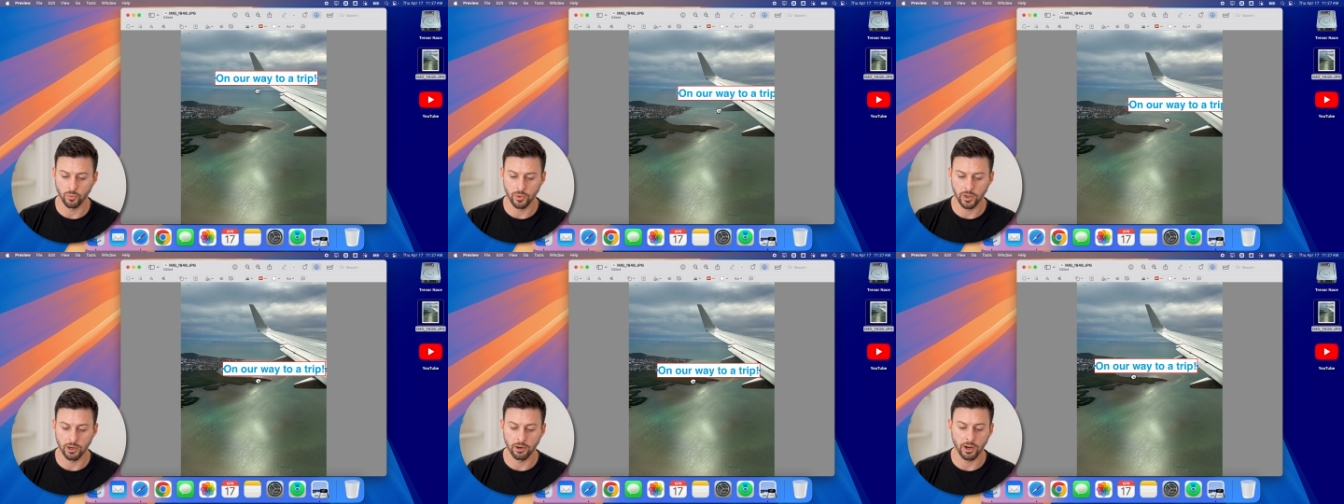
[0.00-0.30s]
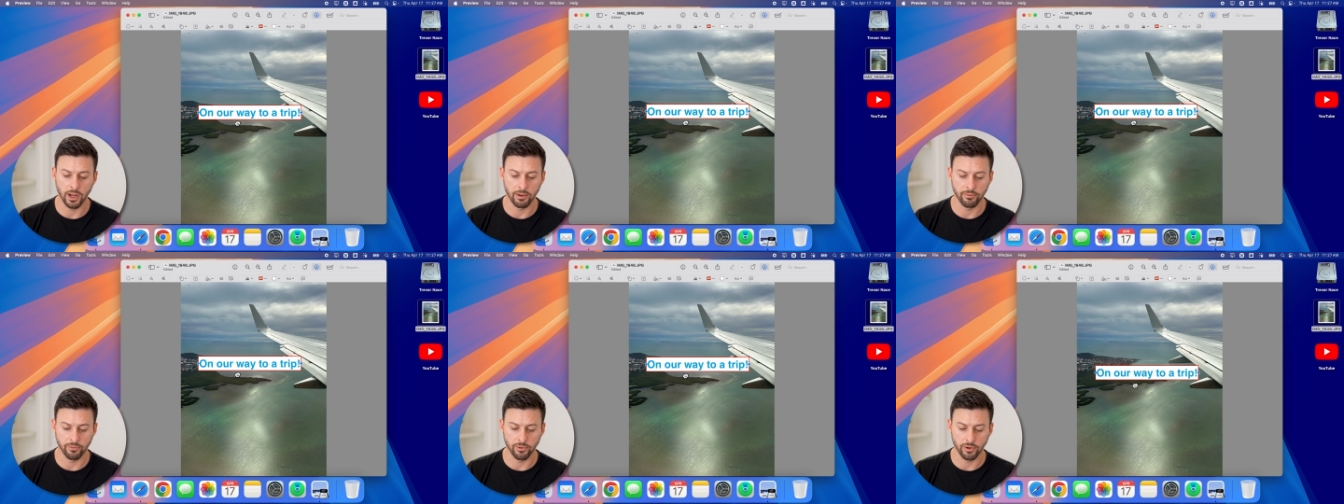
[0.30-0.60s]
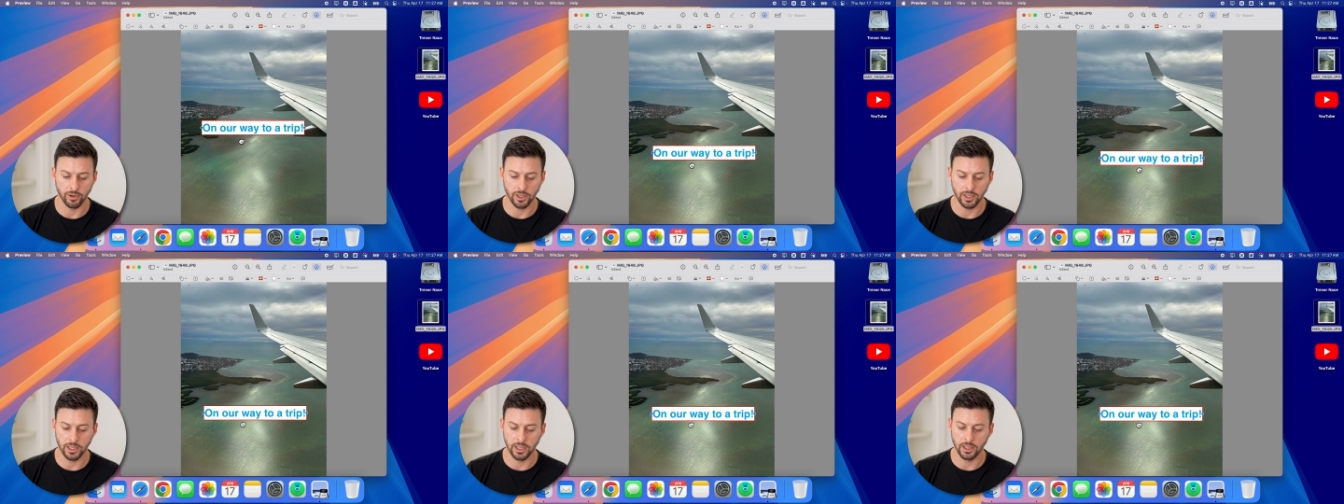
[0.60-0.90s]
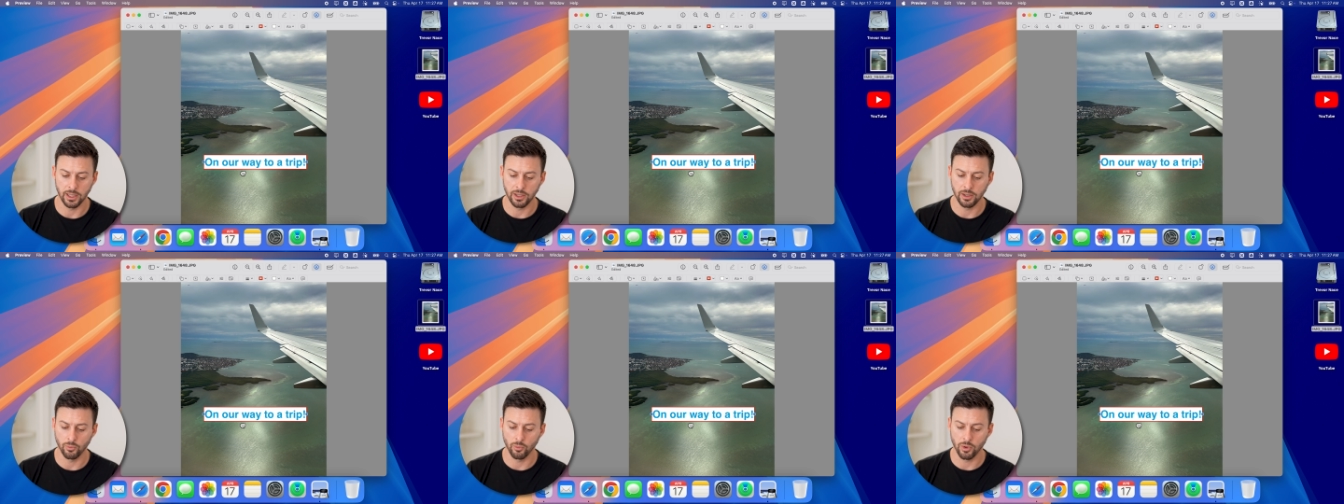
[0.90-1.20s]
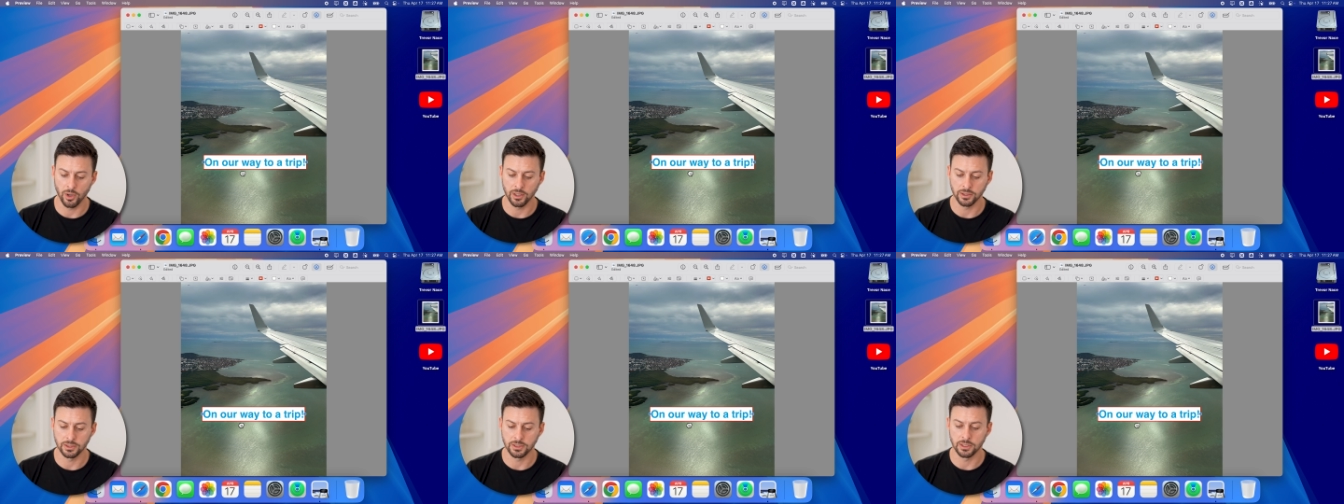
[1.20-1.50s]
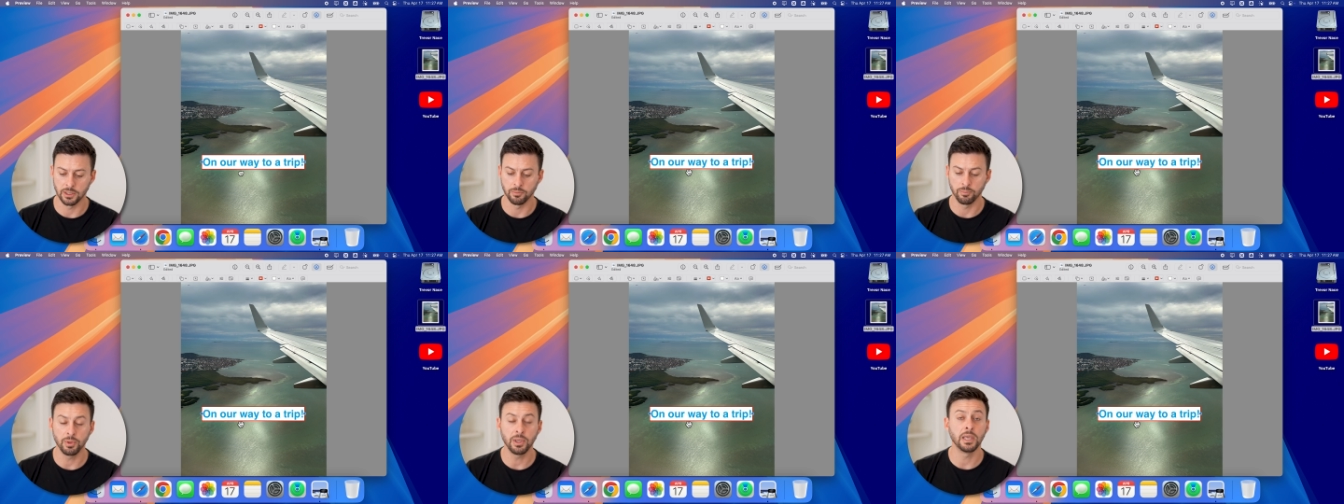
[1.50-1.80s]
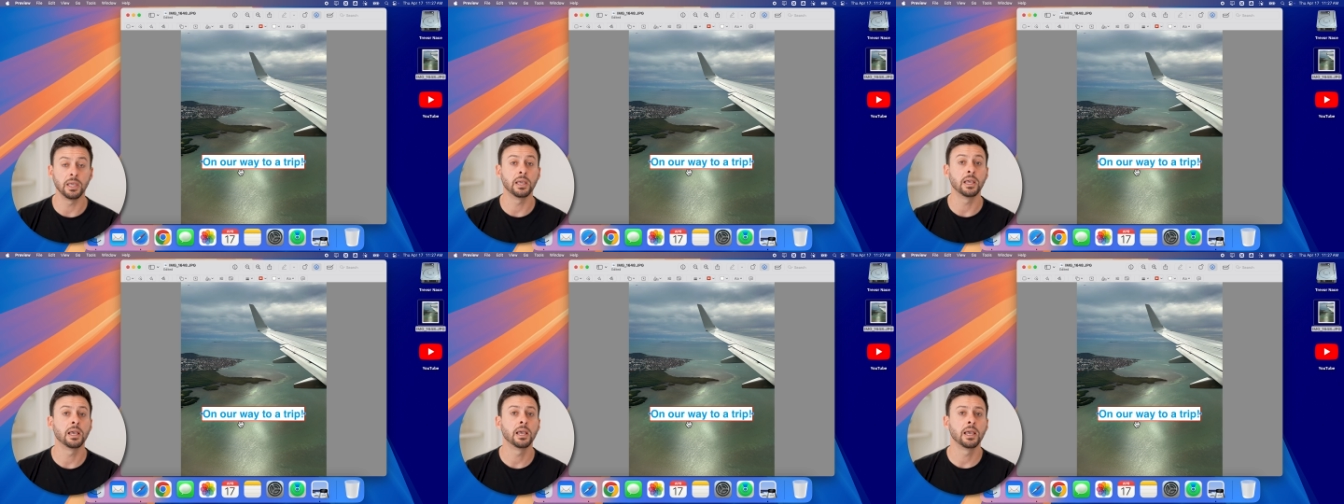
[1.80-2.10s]
wherever it wants to
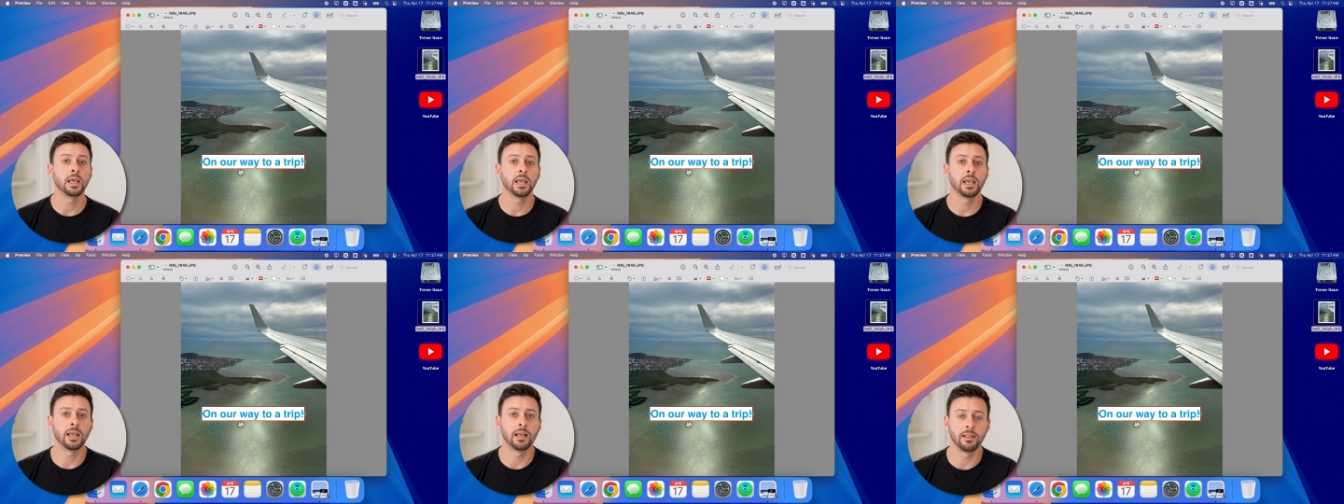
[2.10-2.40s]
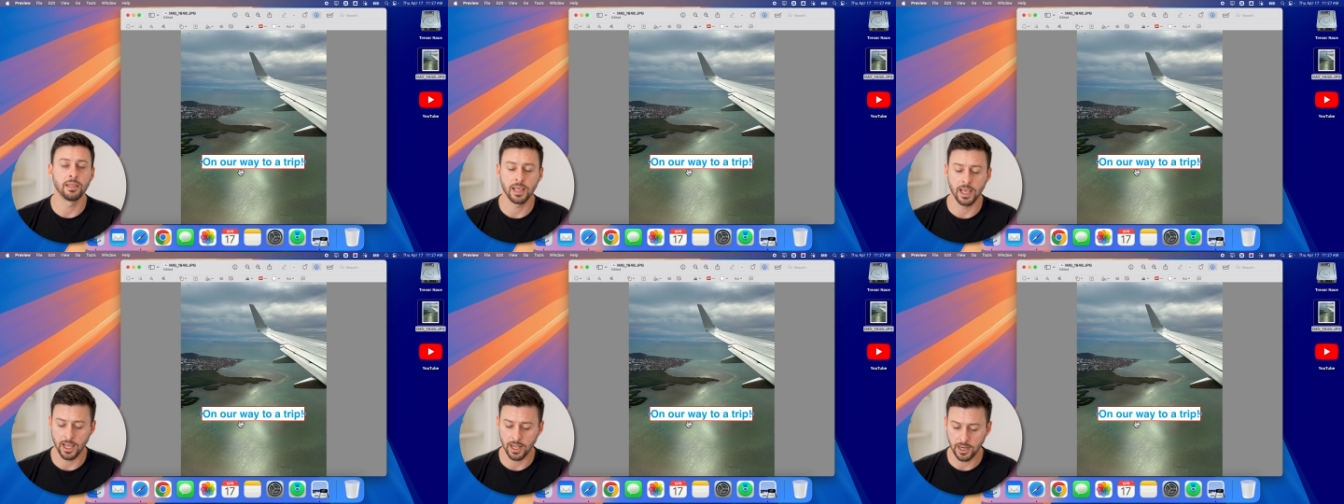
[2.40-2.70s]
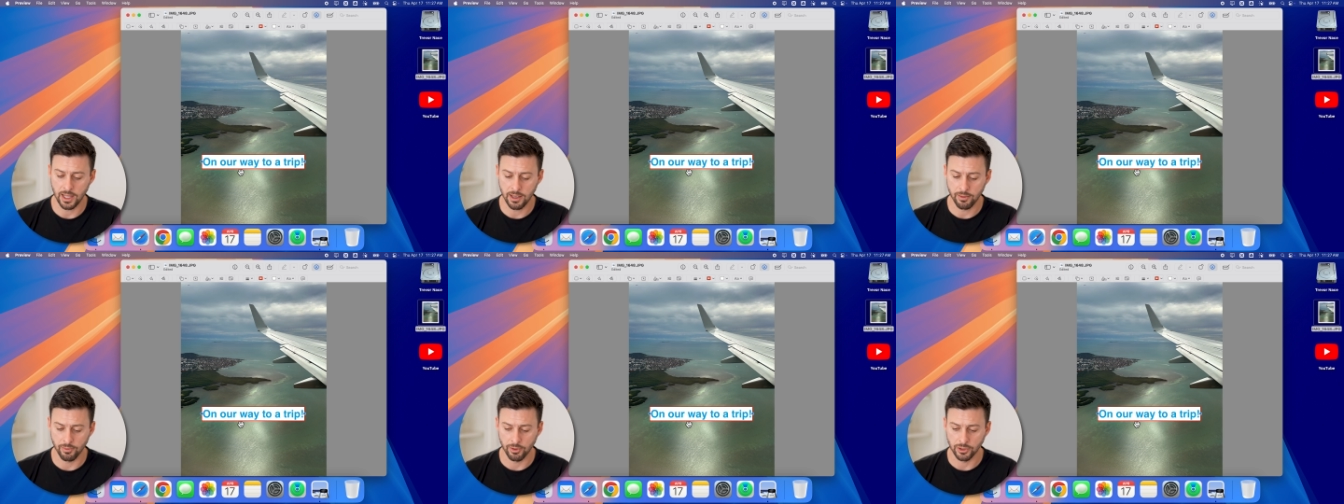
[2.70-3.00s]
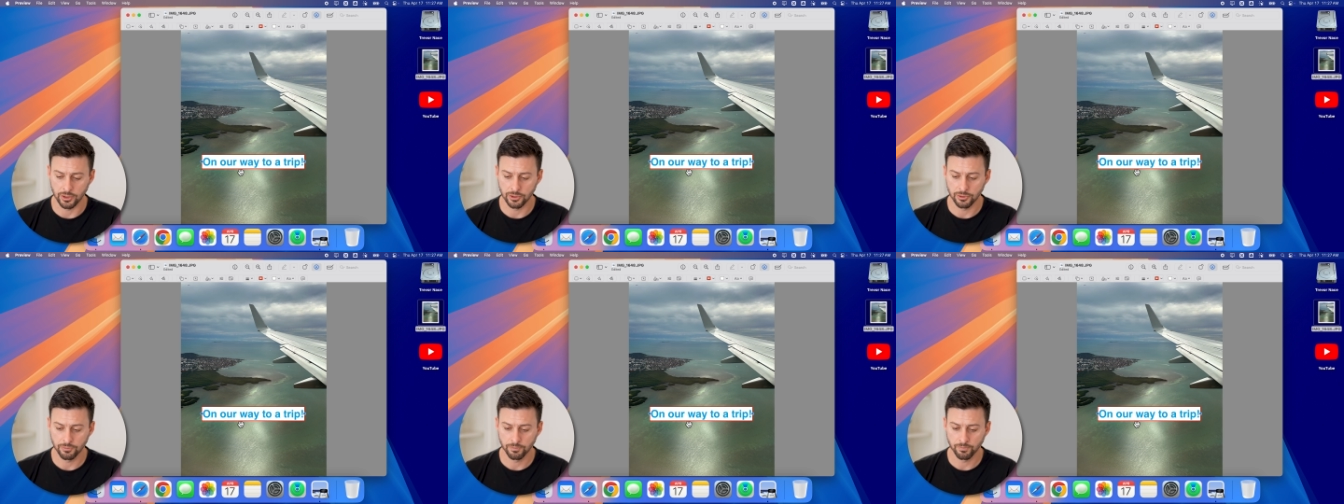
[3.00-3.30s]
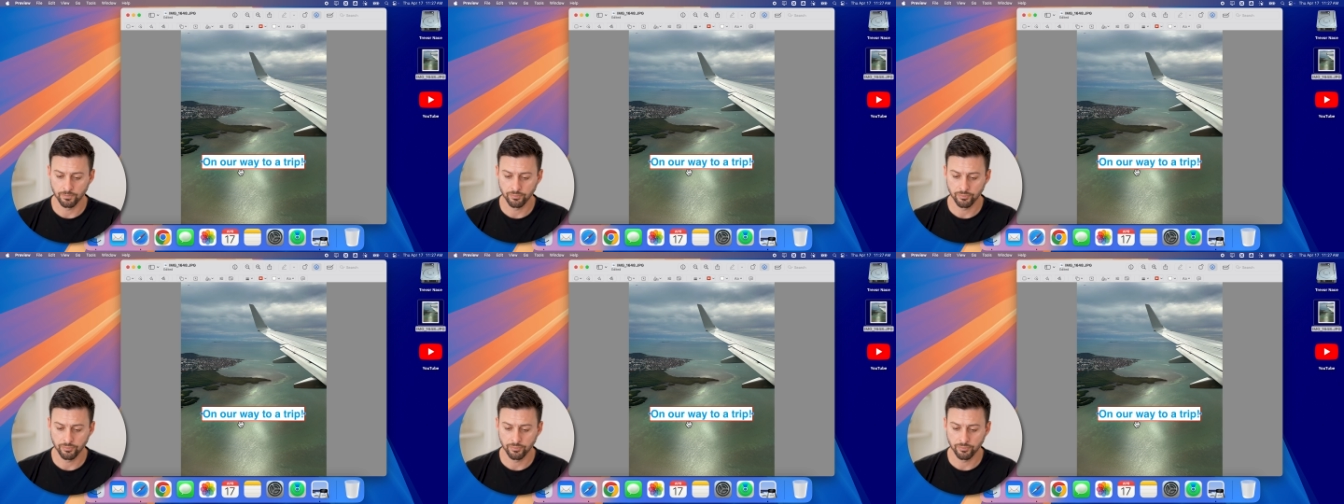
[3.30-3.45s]
be in that image.